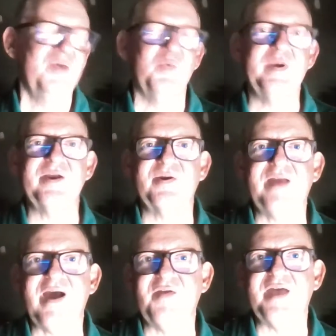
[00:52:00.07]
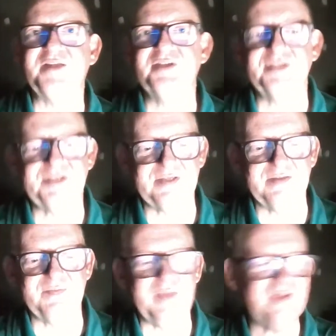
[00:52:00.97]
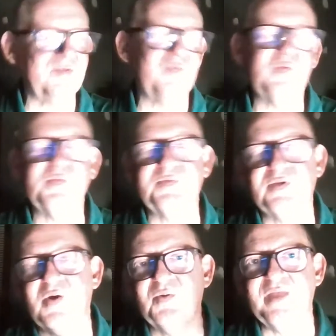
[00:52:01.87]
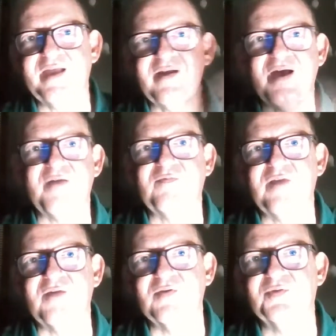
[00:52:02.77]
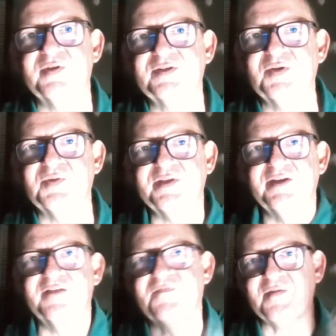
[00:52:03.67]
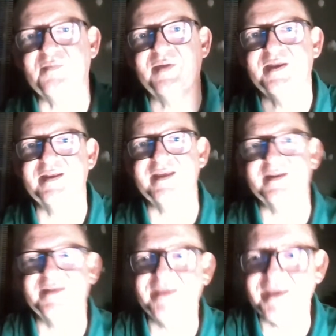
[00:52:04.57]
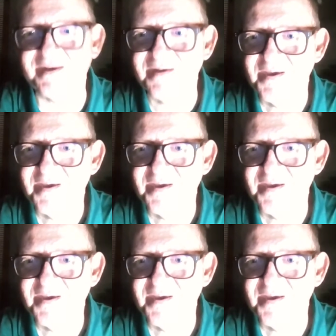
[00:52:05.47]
weird how that just made the whole railroad look totally different, but it did.